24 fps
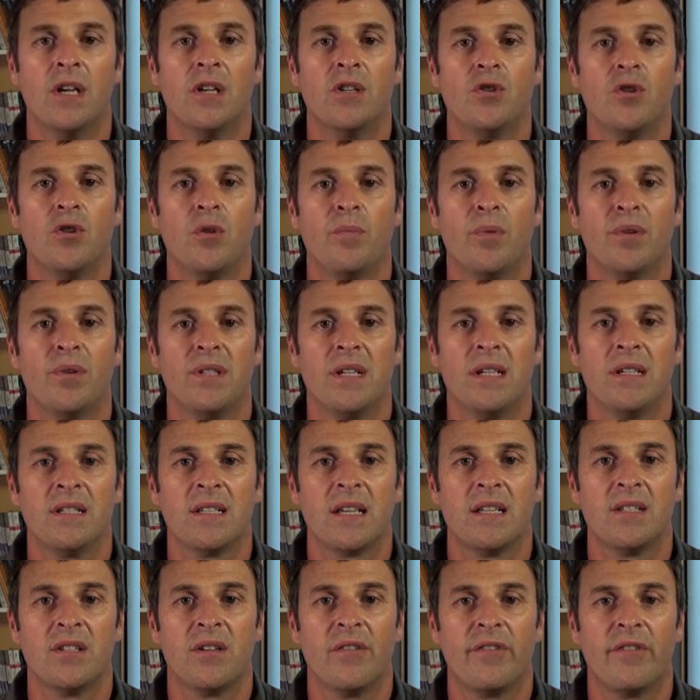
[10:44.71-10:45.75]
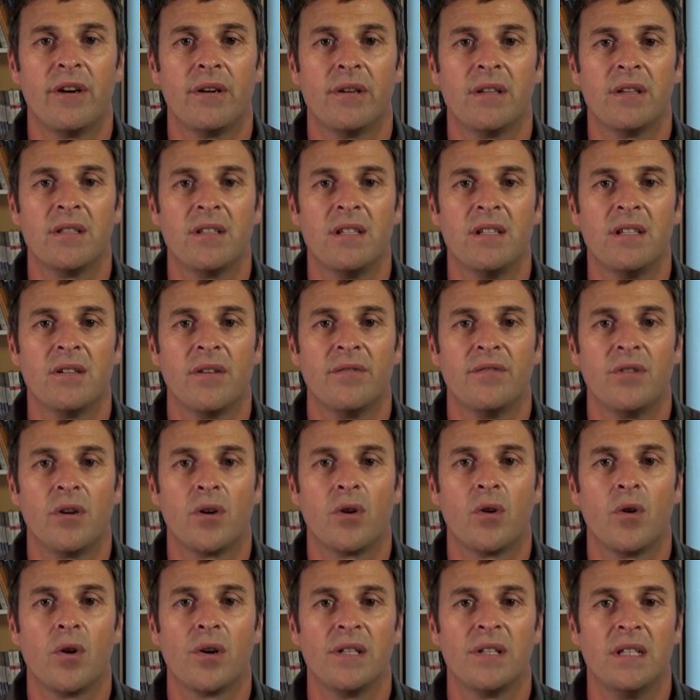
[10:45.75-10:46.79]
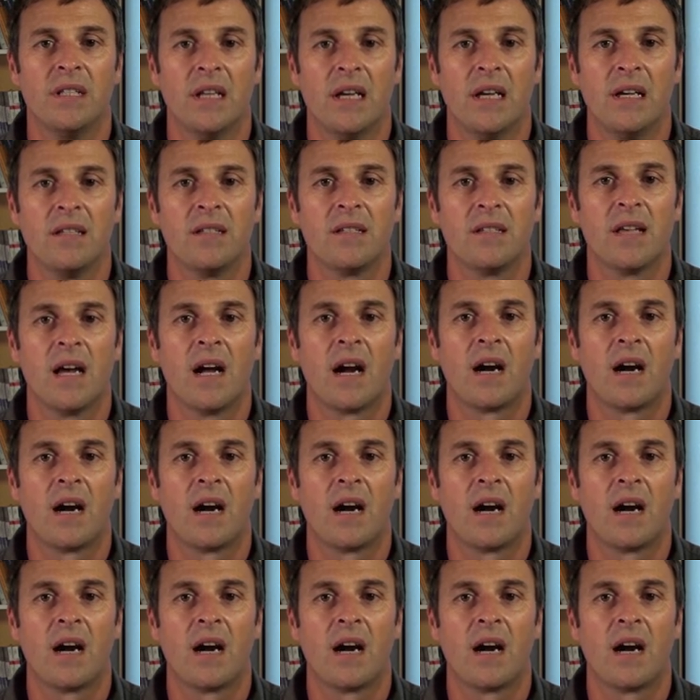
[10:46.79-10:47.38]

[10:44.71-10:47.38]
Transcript: supposing that the variances of the coordinates